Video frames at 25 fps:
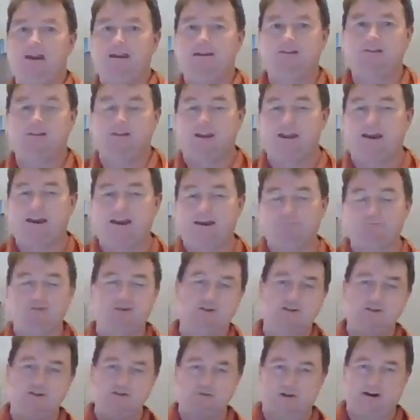make the lamb
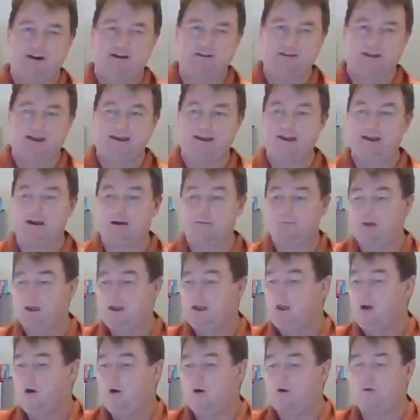just straight lamb,
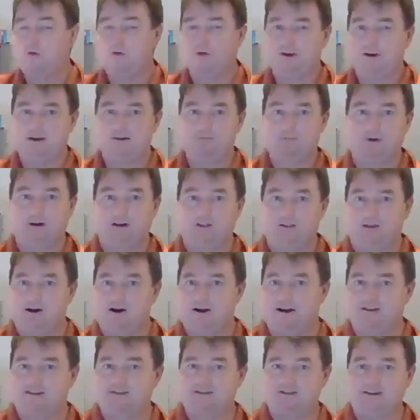or you can put a
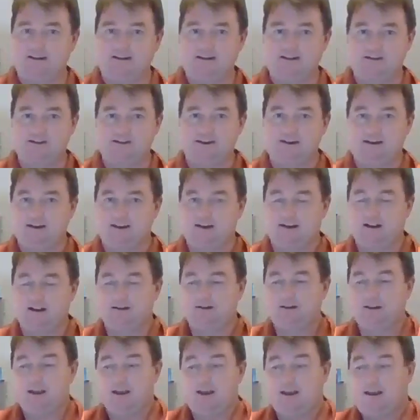lot of seasoning in
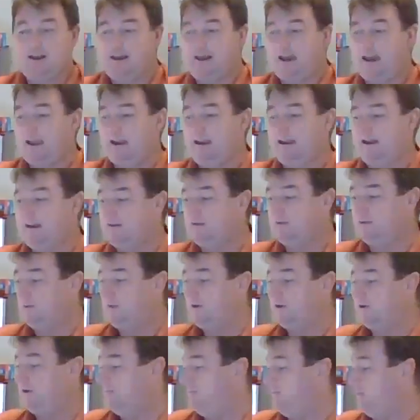it. And
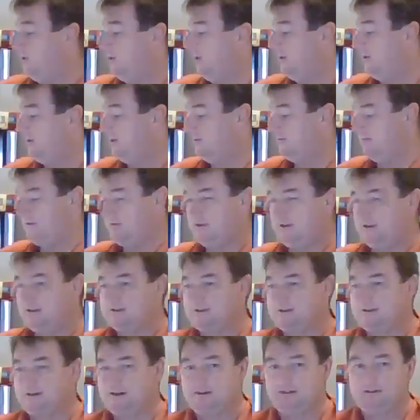when you put
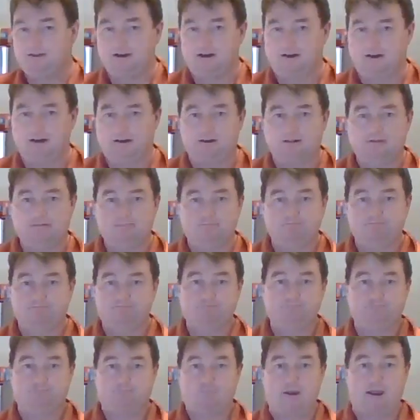this
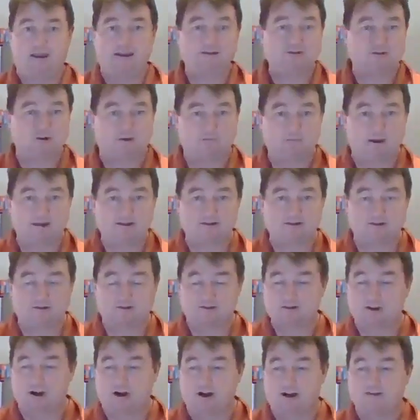paste or pesto
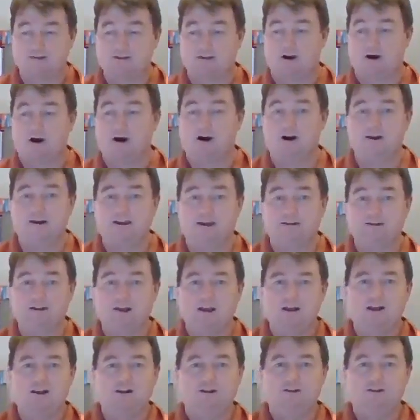sauce on it,
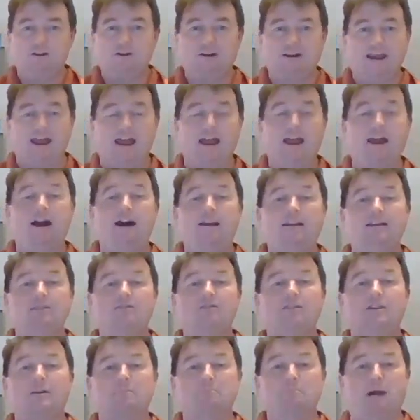you can
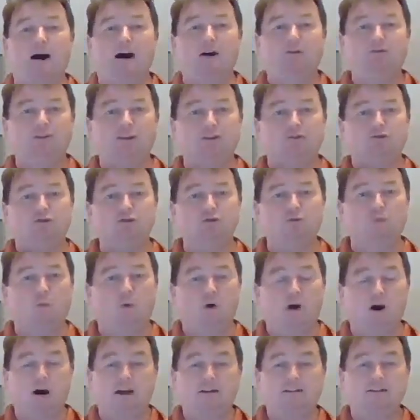add the amount that you
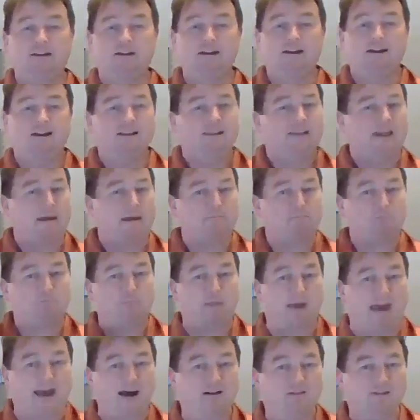want that
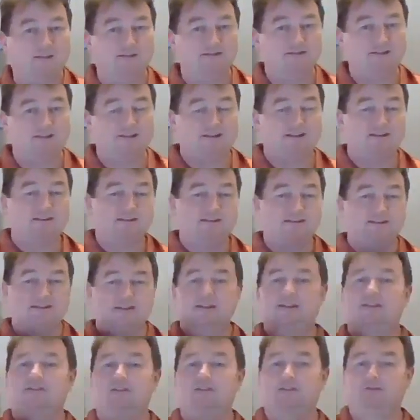balances
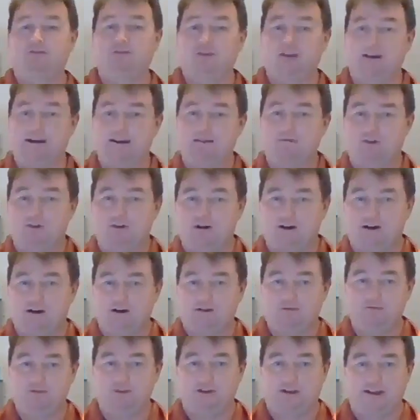the flavor
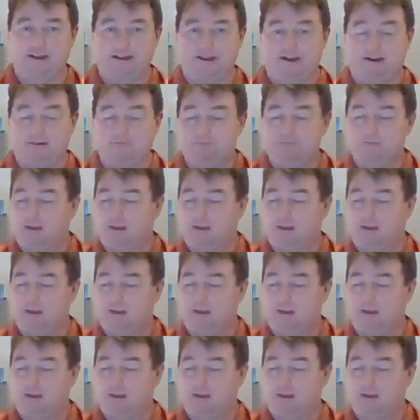of the lamb.